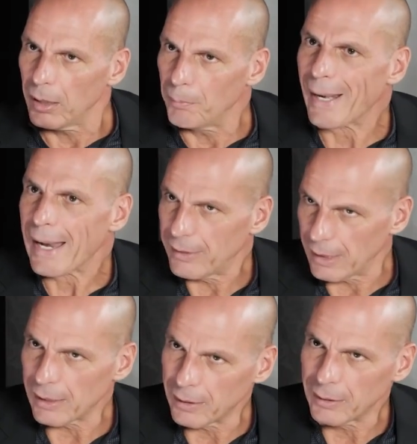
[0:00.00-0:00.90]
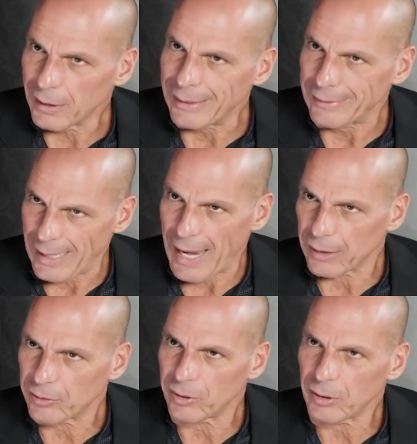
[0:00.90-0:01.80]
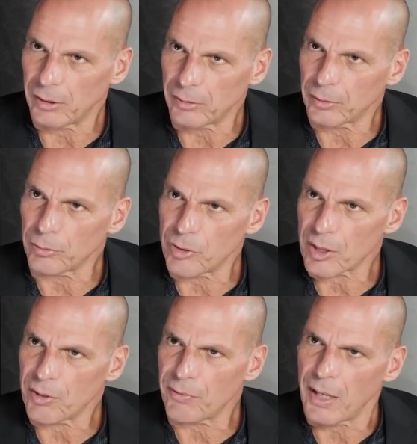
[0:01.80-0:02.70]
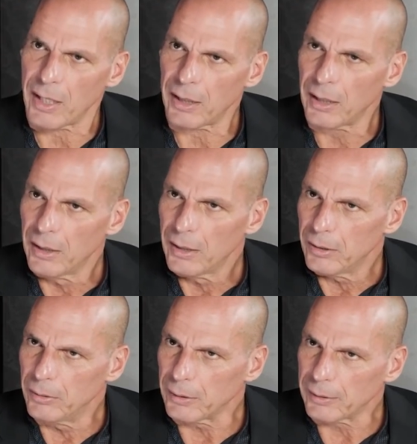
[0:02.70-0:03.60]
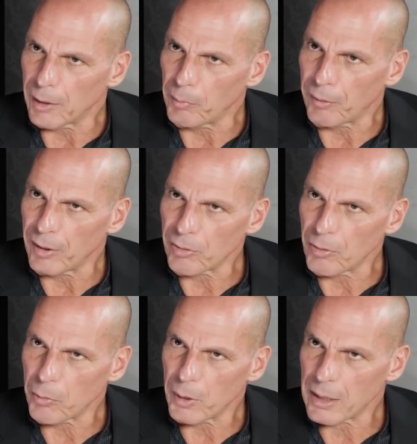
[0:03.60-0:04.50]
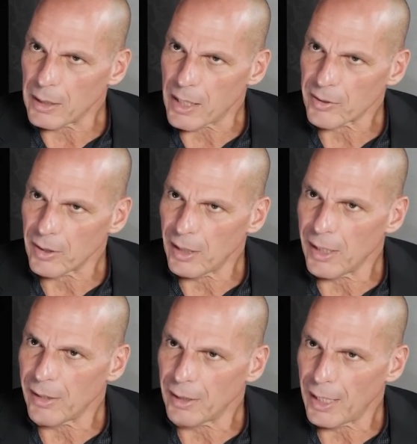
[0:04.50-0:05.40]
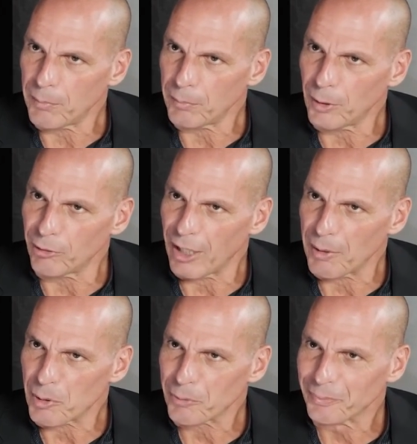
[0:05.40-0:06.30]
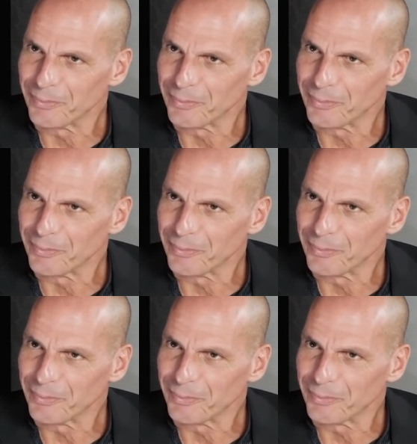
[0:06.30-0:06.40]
branding intact in order to justify doing terrible things to the working class in the name of Labour.